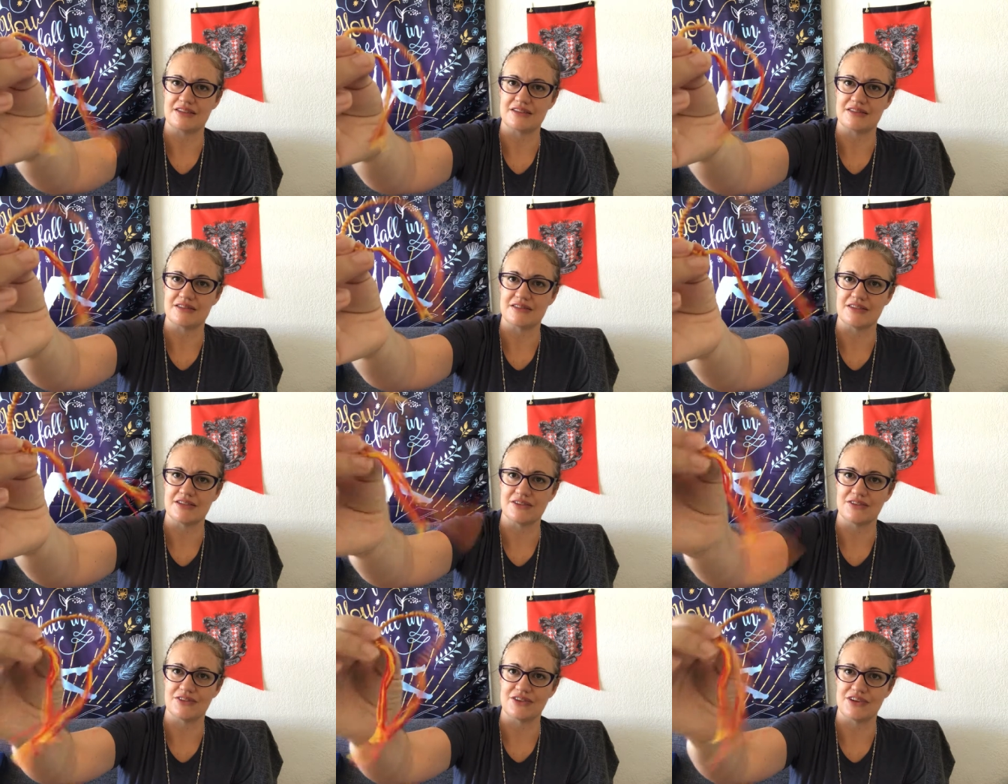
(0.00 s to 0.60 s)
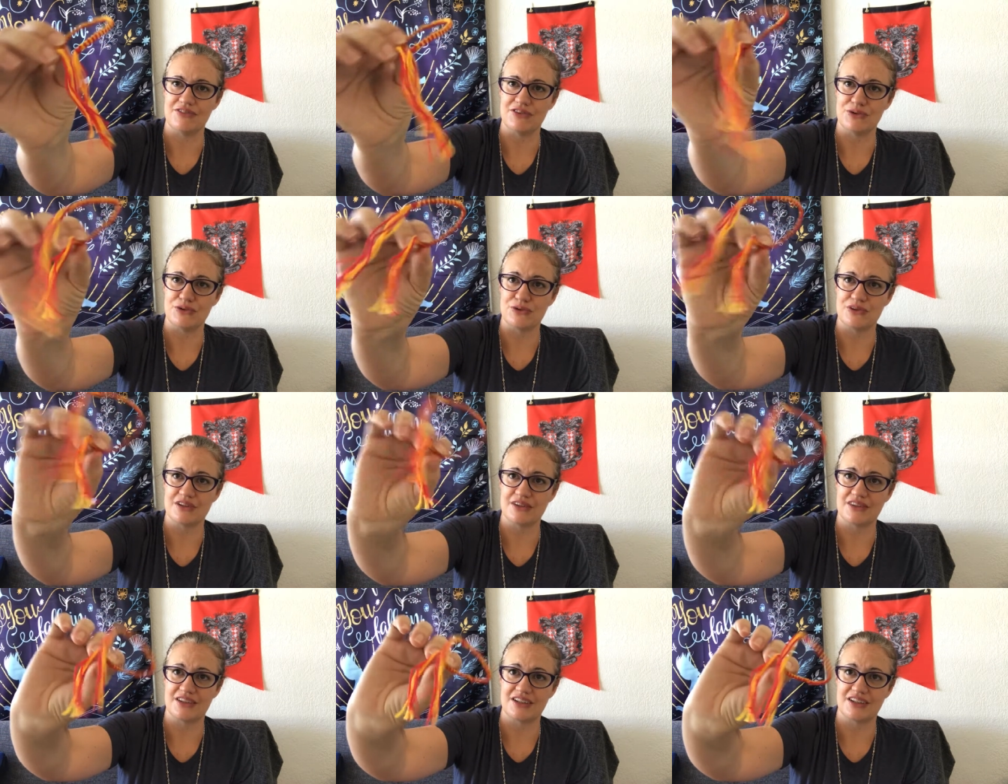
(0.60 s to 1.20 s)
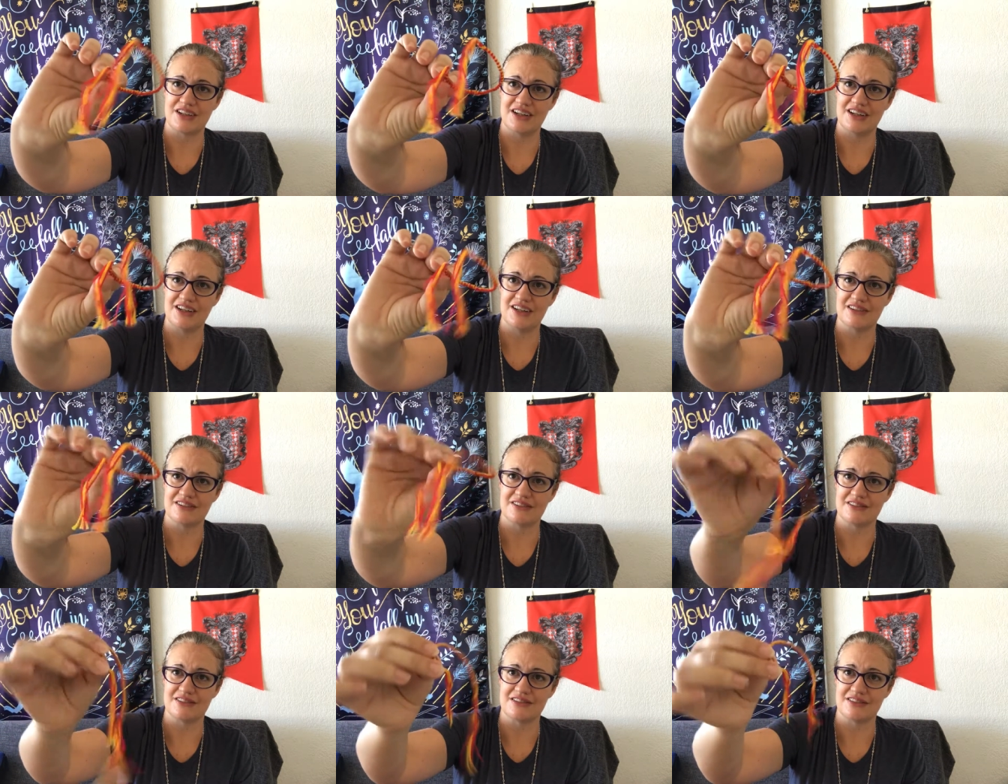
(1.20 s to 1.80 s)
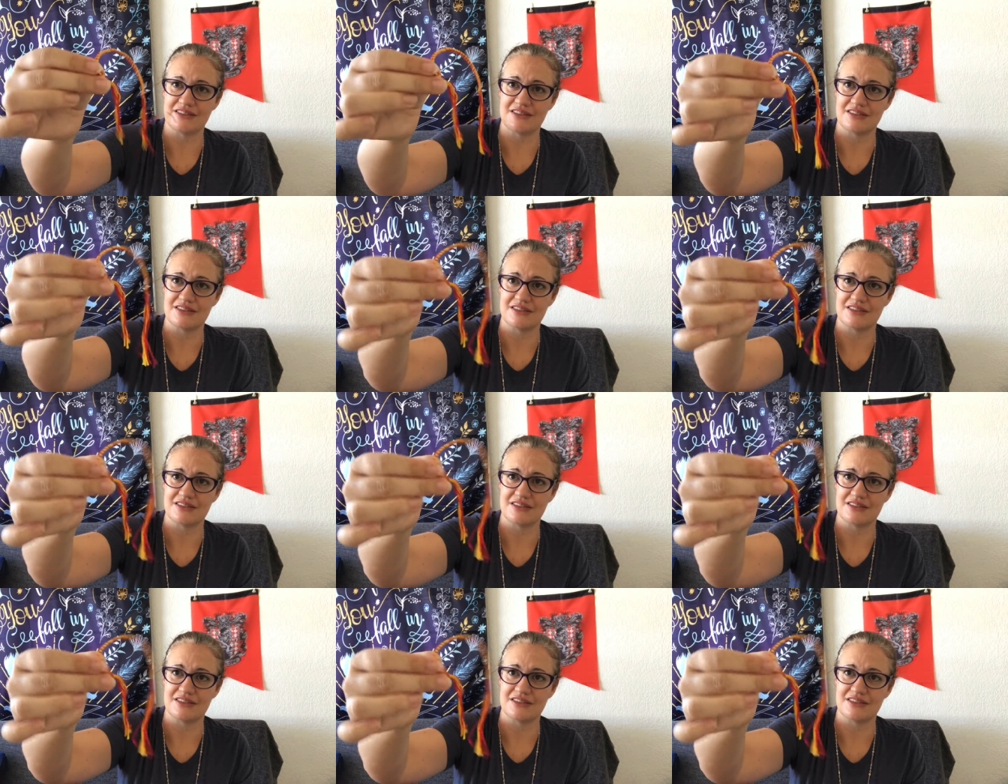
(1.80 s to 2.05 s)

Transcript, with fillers: It's a little Gryffindor thing, I guess.